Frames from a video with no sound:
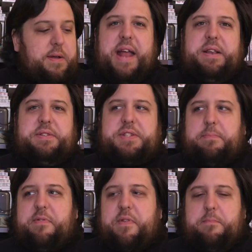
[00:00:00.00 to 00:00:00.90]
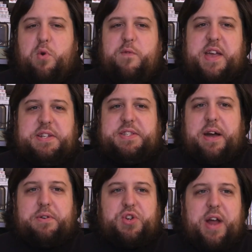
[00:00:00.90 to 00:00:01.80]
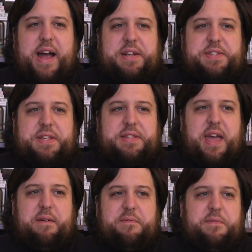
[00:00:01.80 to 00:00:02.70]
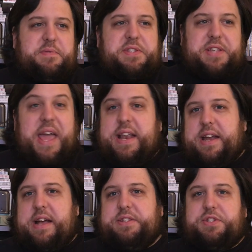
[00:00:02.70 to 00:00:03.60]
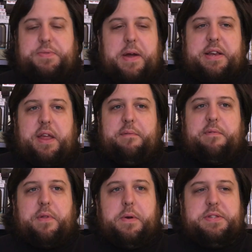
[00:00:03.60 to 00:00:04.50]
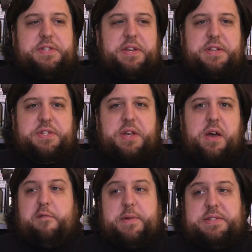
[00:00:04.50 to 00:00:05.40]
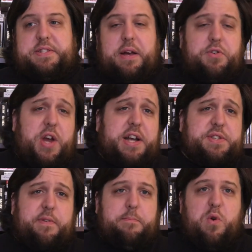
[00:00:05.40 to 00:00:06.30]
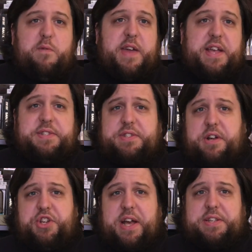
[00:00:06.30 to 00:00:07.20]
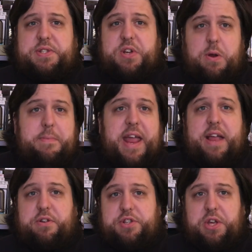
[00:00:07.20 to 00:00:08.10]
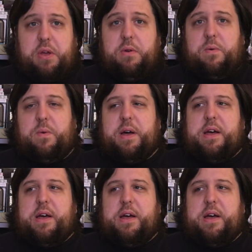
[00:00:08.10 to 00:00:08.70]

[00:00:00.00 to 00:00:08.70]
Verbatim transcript: and some of the movie soundtracks that they've cited as direct influences have been soundtracks for movies such as Terminator 2.